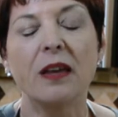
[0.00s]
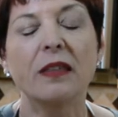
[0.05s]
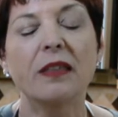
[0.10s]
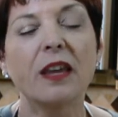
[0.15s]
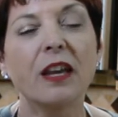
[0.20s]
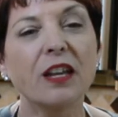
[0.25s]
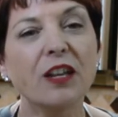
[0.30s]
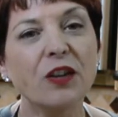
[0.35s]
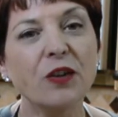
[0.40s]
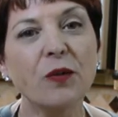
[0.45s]

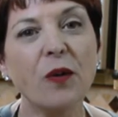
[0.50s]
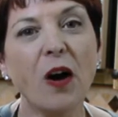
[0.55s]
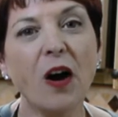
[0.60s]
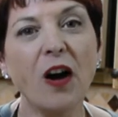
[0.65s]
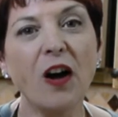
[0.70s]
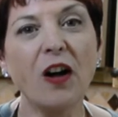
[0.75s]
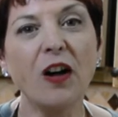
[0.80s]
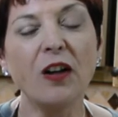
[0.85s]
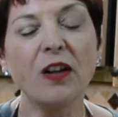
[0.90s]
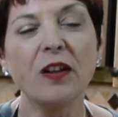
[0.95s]
Thank you
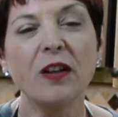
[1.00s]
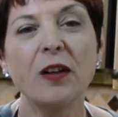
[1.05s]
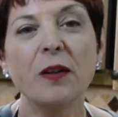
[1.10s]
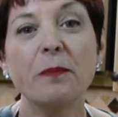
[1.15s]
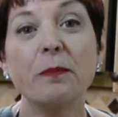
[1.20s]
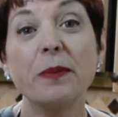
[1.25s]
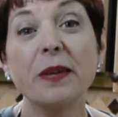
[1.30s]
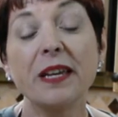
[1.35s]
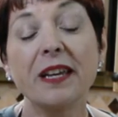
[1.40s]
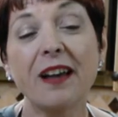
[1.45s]
all.
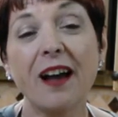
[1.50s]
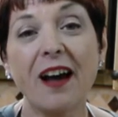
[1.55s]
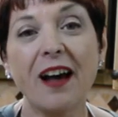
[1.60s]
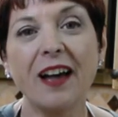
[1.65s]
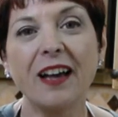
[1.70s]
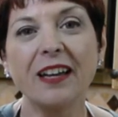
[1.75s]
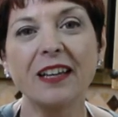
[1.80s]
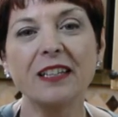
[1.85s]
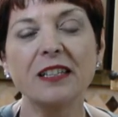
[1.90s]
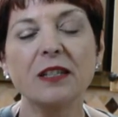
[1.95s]
Be
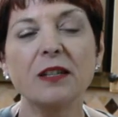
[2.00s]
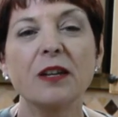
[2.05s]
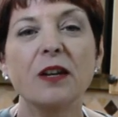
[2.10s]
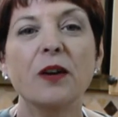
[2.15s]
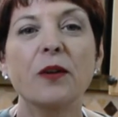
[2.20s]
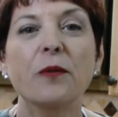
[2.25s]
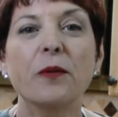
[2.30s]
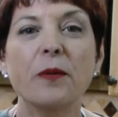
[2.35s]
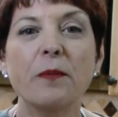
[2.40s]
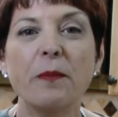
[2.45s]
kind.
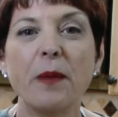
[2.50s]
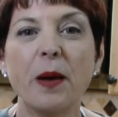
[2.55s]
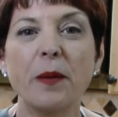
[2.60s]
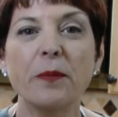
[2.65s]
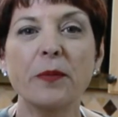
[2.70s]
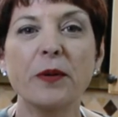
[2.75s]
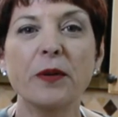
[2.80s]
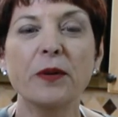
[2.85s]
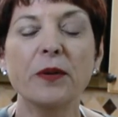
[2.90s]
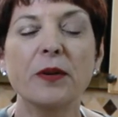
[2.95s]

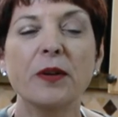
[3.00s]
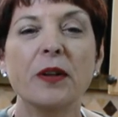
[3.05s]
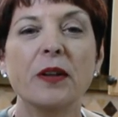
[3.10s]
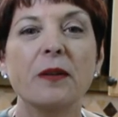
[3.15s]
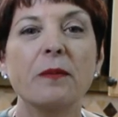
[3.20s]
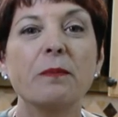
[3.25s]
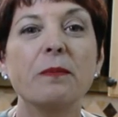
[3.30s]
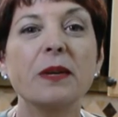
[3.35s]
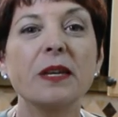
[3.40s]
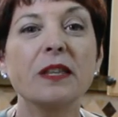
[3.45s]
Remember,
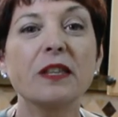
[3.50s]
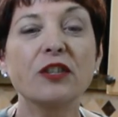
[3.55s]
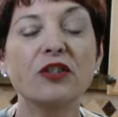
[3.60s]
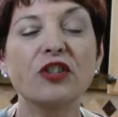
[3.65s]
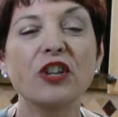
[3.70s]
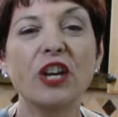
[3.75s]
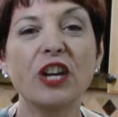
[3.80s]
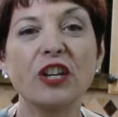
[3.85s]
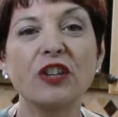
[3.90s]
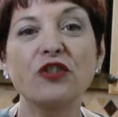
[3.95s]
be the
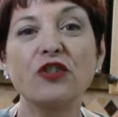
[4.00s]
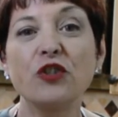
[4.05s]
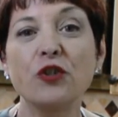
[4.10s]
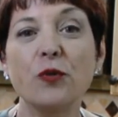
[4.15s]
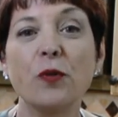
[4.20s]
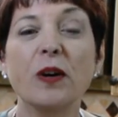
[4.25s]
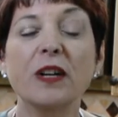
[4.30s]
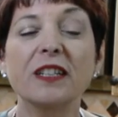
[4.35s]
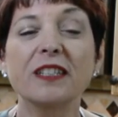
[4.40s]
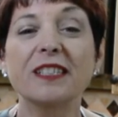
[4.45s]
change
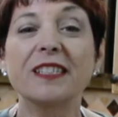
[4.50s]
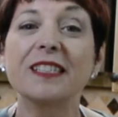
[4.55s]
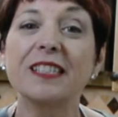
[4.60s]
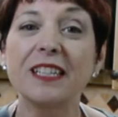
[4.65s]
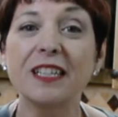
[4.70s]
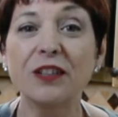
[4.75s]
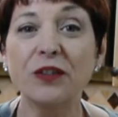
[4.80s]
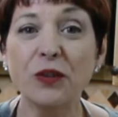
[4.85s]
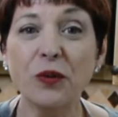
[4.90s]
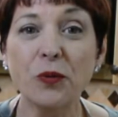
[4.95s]
you want to
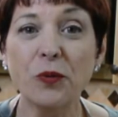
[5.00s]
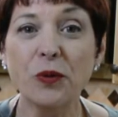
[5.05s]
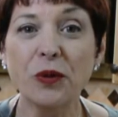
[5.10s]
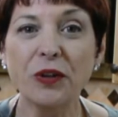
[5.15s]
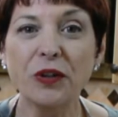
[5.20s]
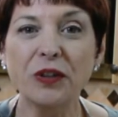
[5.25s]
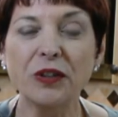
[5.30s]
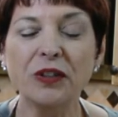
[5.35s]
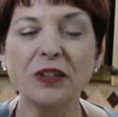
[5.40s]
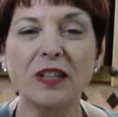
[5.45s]
see in the
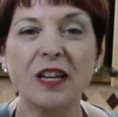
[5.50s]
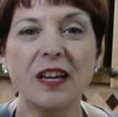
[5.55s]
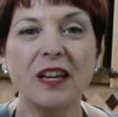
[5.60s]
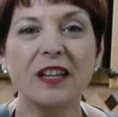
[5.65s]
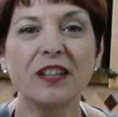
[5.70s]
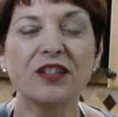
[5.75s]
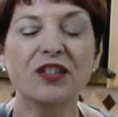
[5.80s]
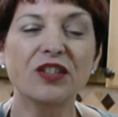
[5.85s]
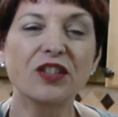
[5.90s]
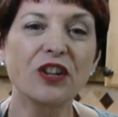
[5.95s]
world.
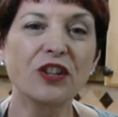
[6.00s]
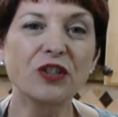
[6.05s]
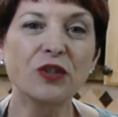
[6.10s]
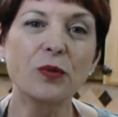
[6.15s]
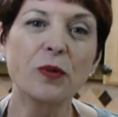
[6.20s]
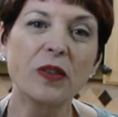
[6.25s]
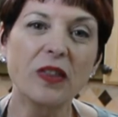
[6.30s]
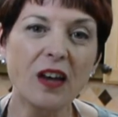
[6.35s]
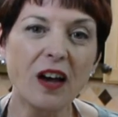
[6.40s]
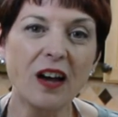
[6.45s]
It
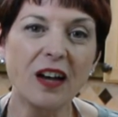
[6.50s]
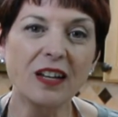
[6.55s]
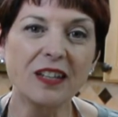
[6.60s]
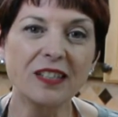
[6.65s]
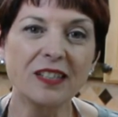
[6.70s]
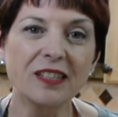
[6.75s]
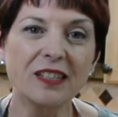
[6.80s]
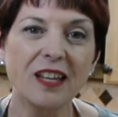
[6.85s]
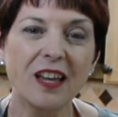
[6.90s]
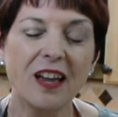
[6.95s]
starts with
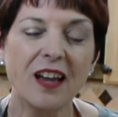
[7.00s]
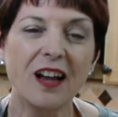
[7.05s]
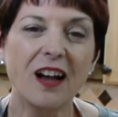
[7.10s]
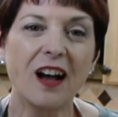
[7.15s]
us.